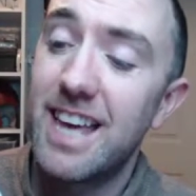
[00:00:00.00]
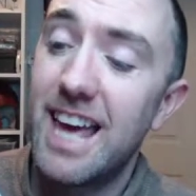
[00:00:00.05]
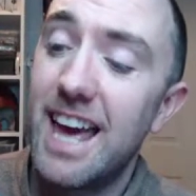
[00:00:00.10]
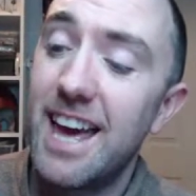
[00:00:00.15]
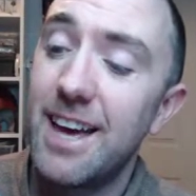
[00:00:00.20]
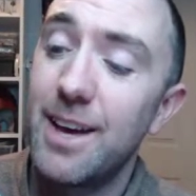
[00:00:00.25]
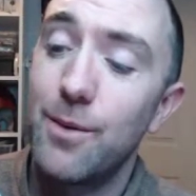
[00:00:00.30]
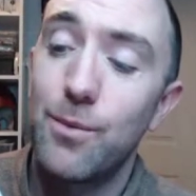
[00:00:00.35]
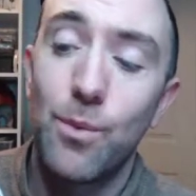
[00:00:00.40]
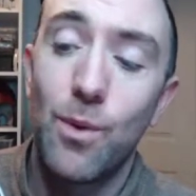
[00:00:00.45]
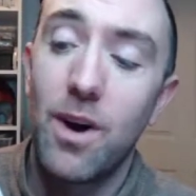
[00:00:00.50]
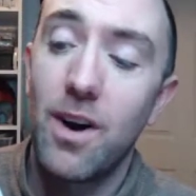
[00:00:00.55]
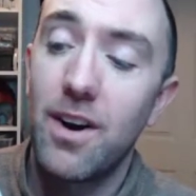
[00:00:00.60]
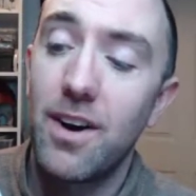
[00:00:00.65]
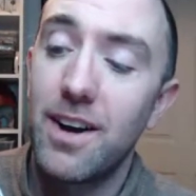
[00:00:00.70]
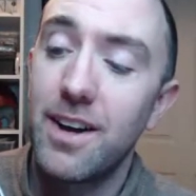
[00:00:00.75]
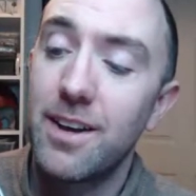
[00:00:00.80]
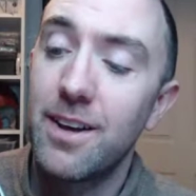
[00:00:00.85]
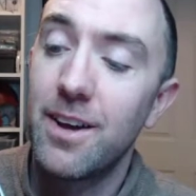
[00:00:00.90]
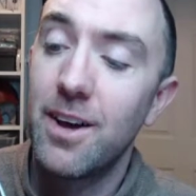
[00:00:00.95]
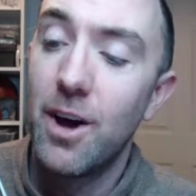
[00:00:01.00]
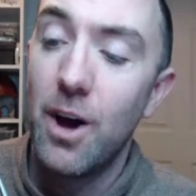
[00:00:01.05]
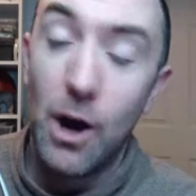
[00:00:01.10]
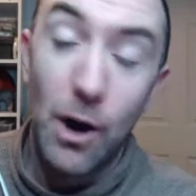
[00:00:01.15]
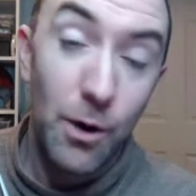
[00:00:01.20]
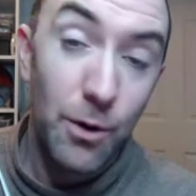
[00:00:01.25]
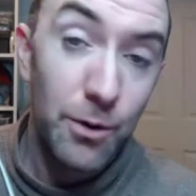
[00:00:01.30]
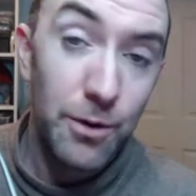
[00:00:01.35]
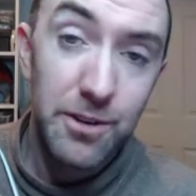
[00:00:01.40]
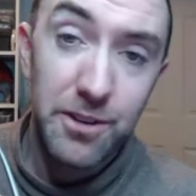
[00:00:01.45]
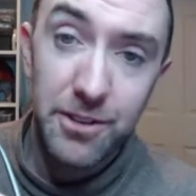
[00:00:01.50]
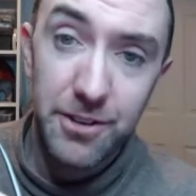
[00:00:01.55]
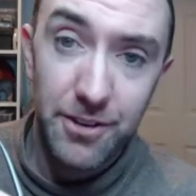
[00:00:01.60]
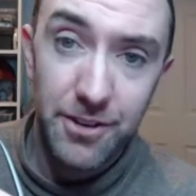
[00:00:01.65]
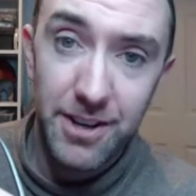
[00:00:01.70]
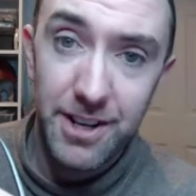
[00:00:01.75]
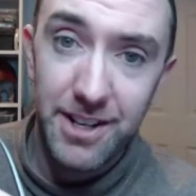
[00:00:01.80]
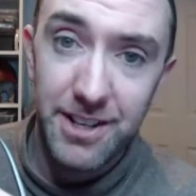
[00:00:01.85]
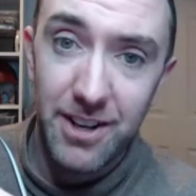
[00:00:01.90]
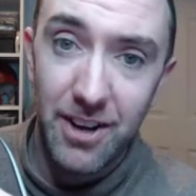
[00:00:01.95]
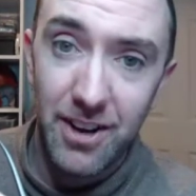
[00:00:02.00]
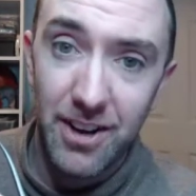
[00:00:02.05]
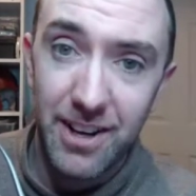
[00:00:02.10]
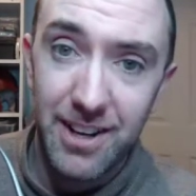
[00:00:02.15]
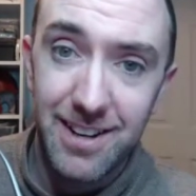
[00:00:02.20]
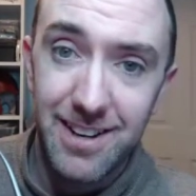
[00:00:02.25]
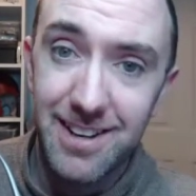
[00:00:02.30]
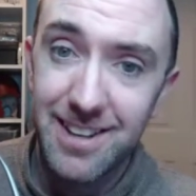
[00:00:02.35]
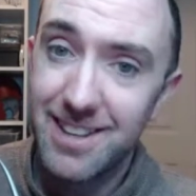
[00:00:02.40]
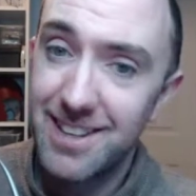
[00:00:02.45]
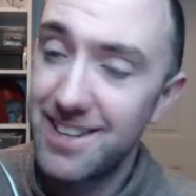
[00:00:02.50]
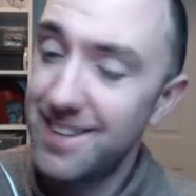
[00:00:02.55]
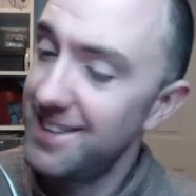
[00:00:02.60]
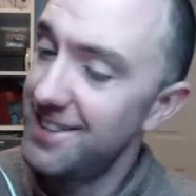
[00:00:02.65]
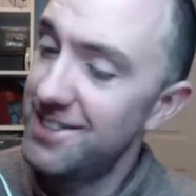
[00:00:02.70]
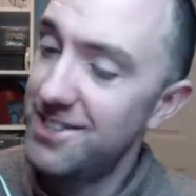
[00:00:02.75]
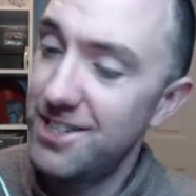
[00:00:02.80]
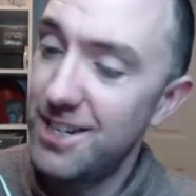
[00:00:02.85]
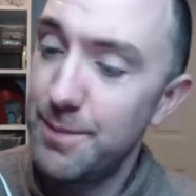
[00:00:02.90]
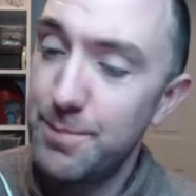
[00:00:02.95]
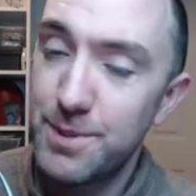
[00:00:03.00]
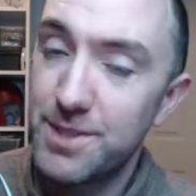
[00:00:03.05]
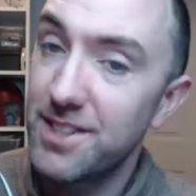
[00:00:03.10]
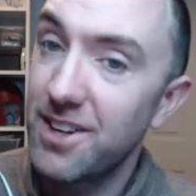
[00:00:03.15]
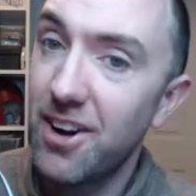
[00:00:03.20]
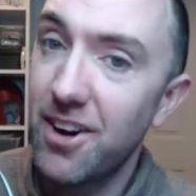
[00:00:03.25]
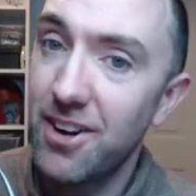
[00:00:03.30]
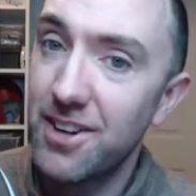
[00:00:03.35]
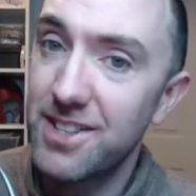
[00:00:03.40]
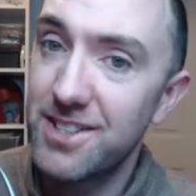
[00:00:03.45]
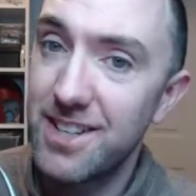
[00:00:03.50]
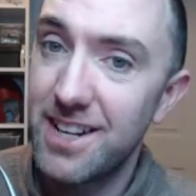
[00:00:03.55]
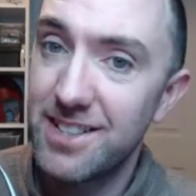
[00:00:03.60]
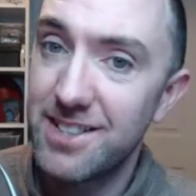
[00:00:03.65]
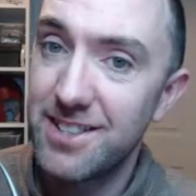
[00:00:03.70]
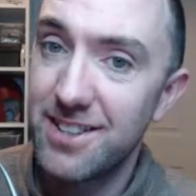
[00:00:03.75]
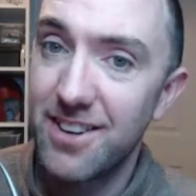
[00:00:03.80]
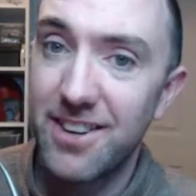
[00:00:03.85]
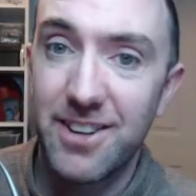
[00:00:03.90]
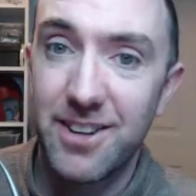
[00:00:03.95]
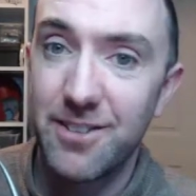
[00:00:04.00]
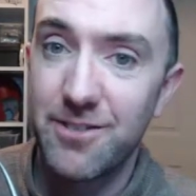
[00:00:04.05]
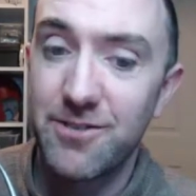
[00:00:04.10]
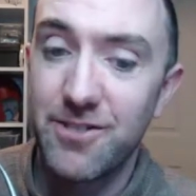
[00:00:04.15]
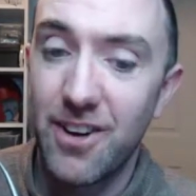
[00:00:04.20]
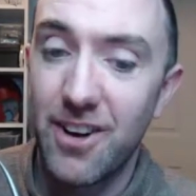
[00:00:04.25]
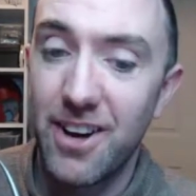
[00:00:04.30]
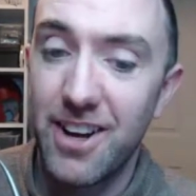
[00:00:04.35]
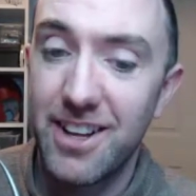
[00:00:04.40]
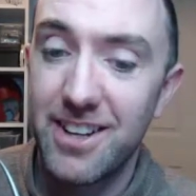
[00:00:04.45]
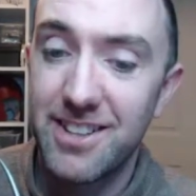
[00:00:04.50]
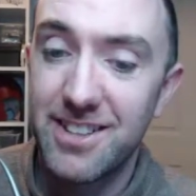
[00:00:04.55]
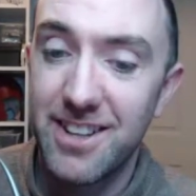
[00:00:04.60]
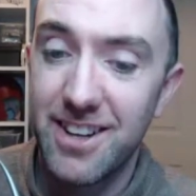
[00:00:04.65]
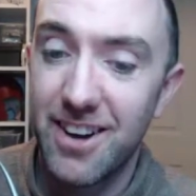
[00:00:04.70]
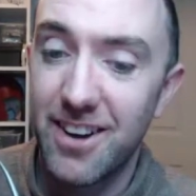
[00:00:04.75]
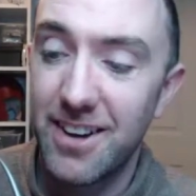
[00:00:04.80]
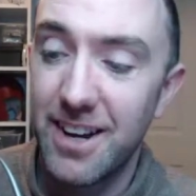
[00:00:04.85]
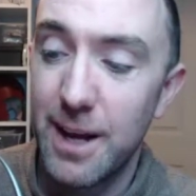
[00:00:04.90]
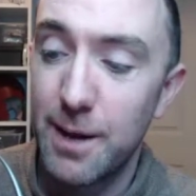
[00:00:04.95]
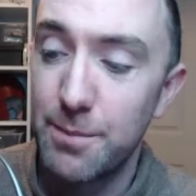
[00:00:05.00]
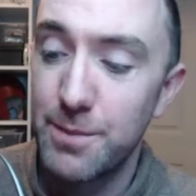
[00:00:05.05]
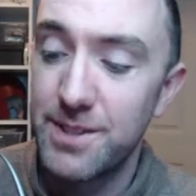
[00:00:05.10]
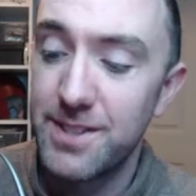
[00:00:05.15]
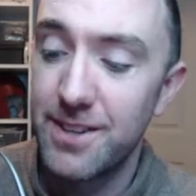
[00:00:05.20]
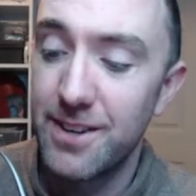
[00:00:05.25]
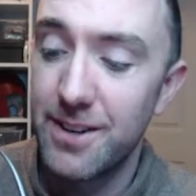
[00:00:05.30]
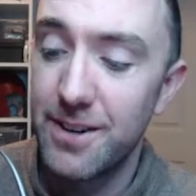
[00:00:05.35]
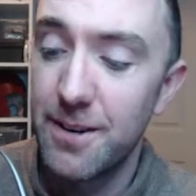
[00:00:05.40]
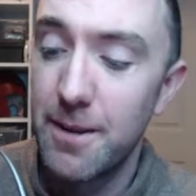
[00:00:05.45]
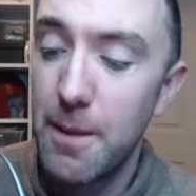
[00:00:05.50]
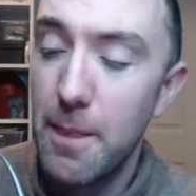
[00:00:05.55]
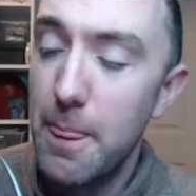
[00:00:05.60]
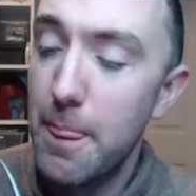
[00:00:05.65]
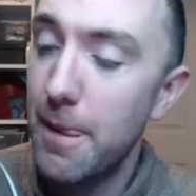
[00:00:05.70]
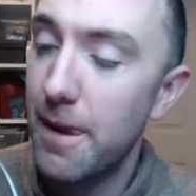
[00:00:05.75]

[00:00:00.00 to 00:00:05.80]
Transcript: KY039, cheapest heart sensor I could find on Amazon.